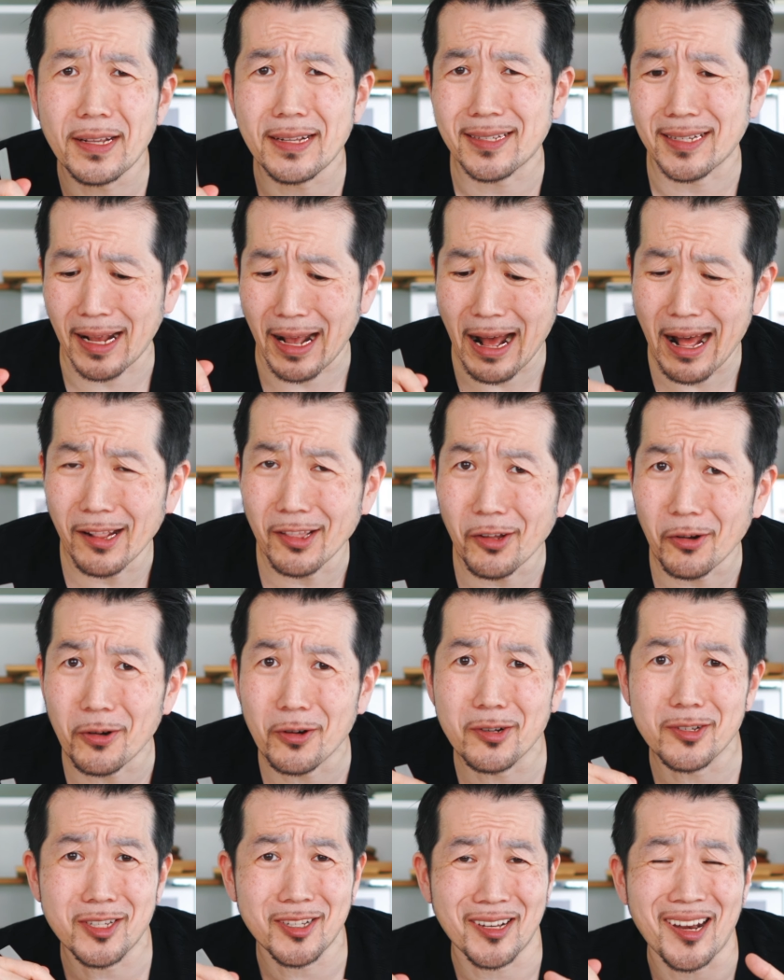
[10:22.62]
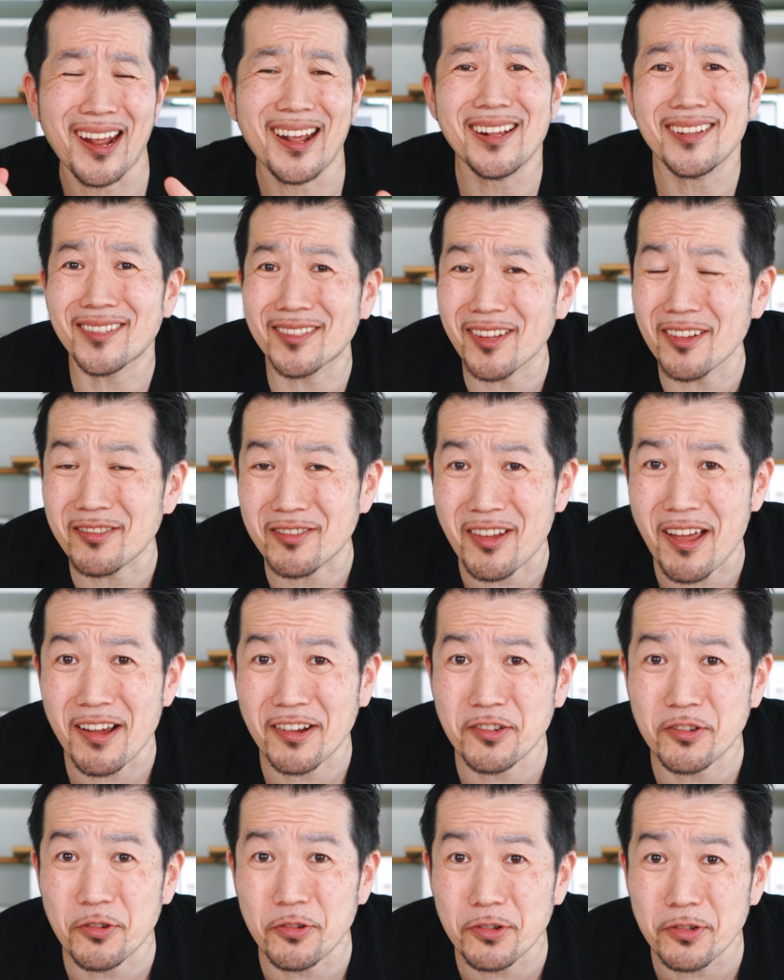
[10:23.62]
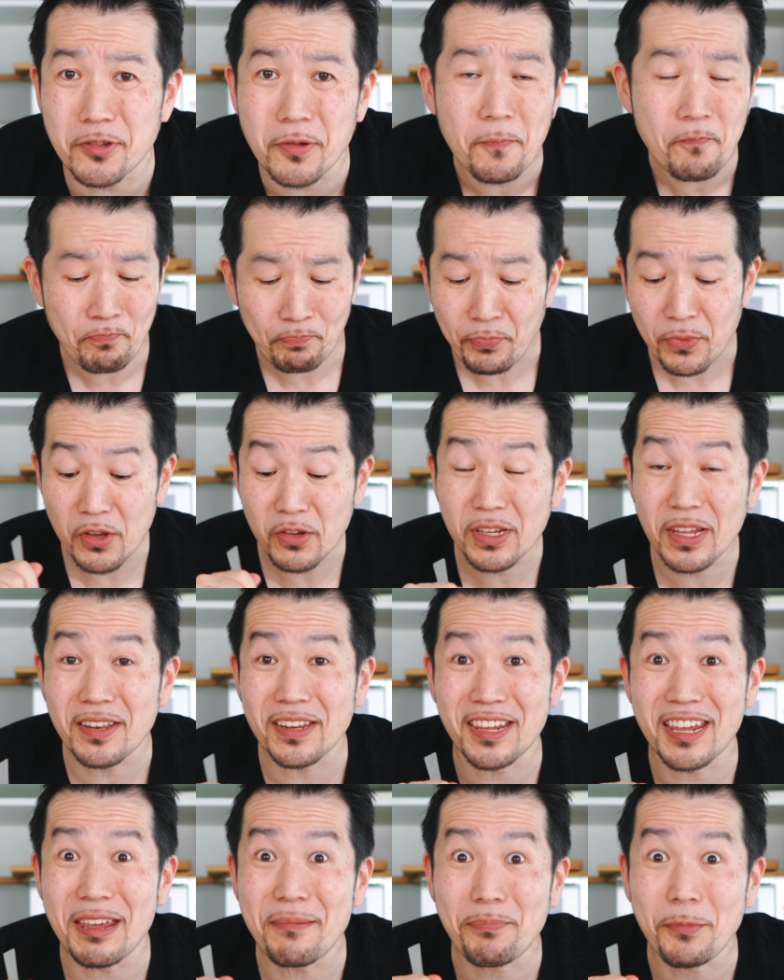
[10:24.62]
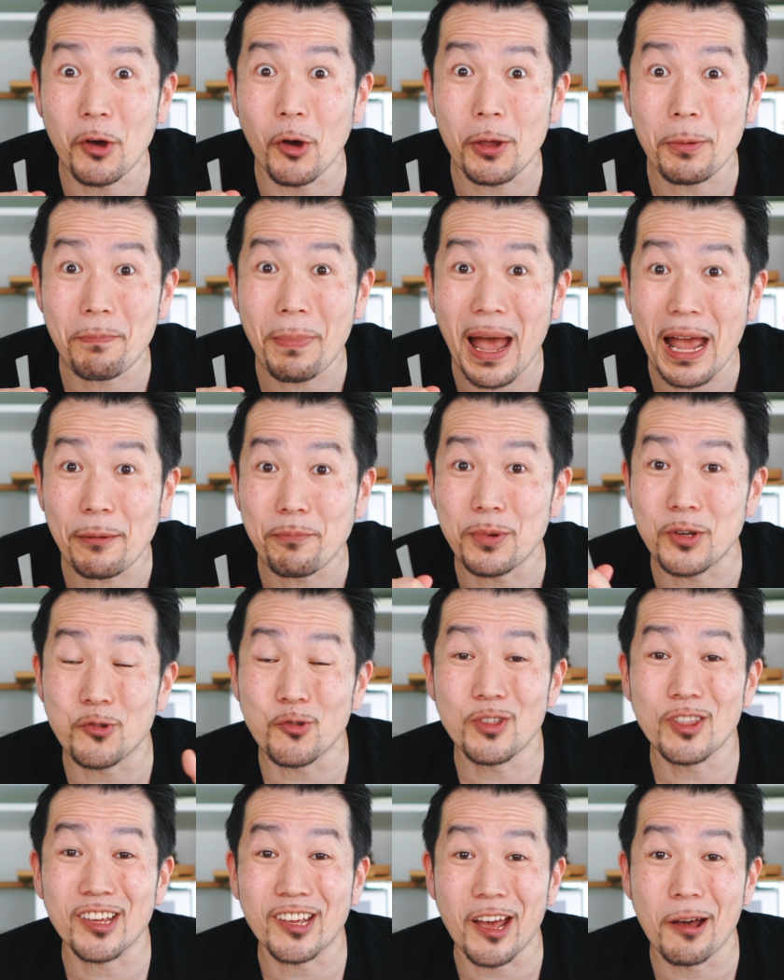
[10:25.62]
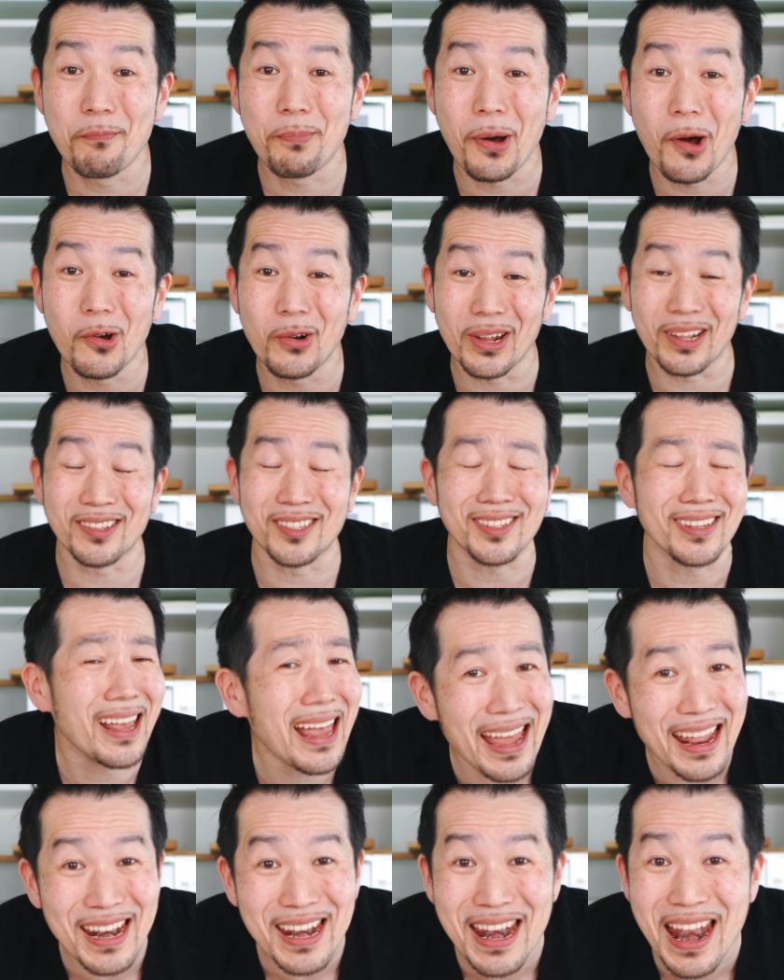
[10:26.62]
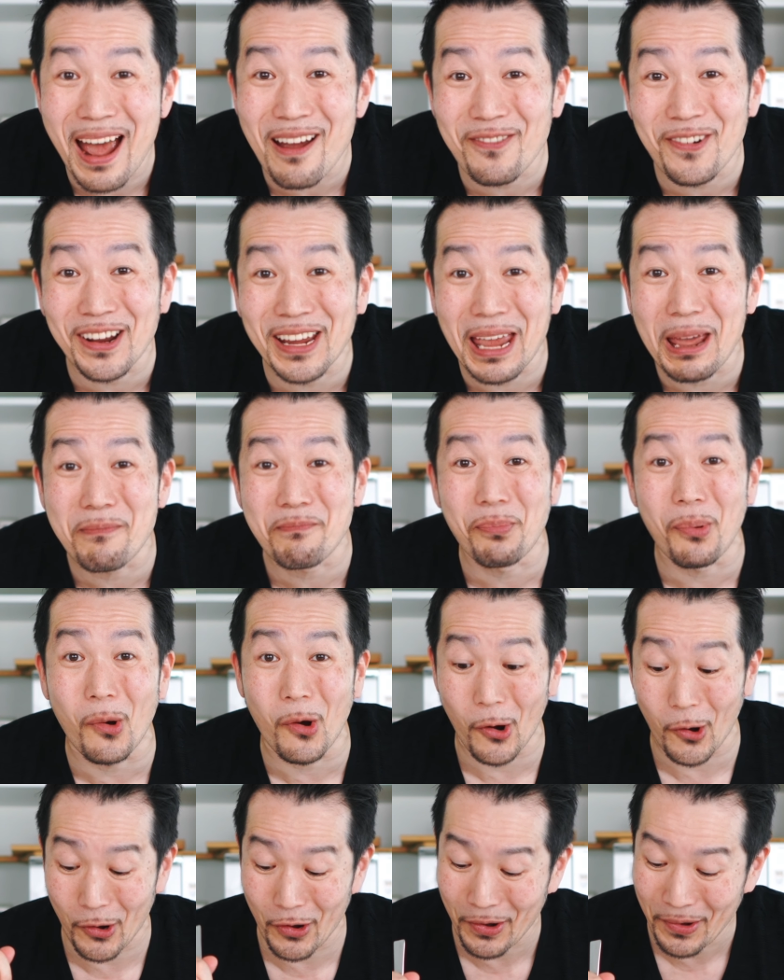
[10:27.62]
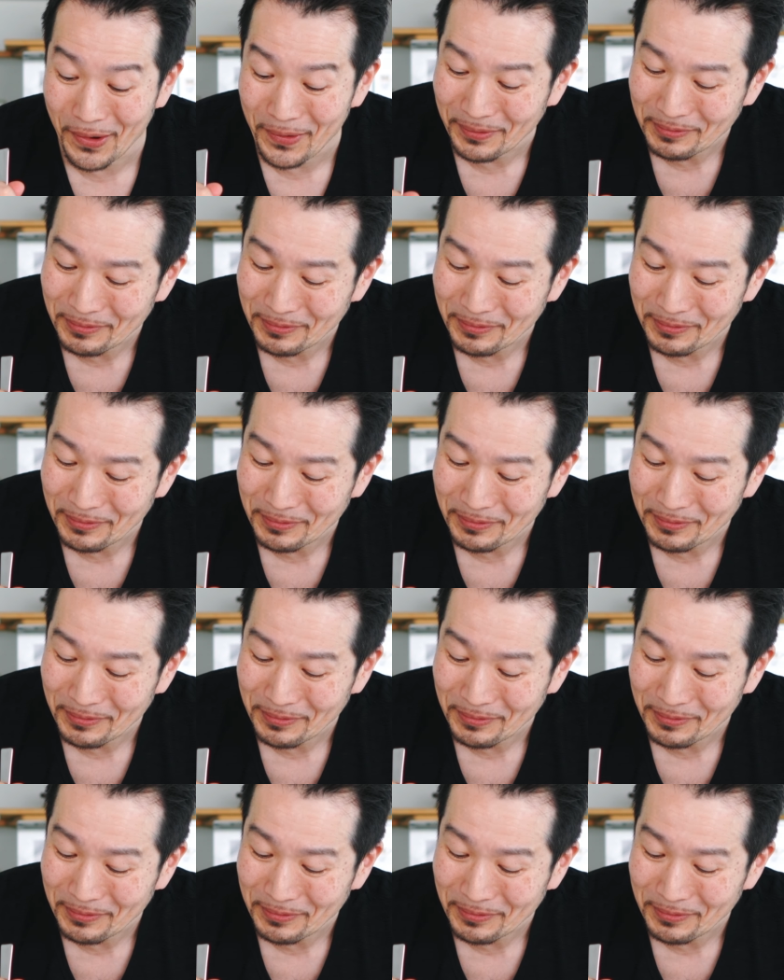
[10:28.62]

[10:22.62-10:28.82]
these colors, tastes, and textures, you can keep going back between the components and never get bored.